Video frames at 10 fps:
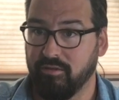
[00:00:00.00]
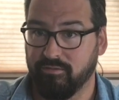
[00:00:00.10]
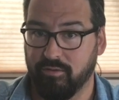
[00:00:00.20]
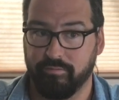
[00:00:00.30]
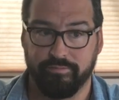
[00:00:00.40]

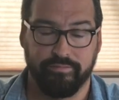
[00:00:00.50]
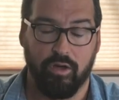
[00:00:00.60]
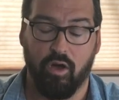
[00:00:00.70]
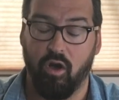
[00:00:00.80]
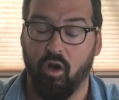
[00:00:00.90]
from
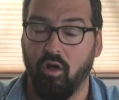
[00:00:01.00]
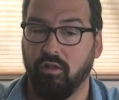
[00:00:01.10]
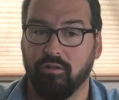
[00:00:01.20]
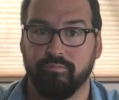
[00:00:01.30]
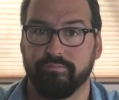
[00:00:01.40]

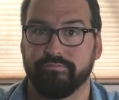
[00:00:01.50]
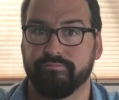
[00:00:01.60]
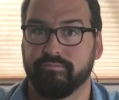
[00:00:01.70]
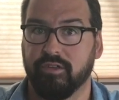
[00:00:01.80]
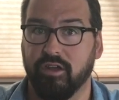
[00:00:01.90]
all
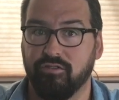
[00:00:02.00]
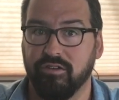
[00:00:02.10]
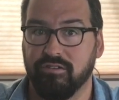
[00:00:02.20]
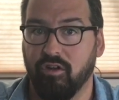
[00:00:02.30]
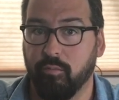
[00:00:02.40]

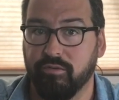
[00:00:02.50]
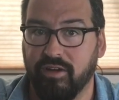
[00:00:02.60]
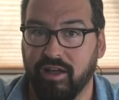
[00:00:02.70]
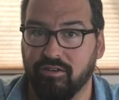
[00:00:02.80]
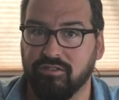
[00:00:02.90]
countries and all
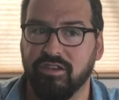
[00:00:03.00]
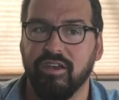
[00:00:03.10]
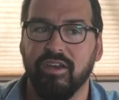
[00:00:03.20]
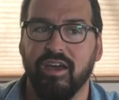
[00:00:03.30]
providers,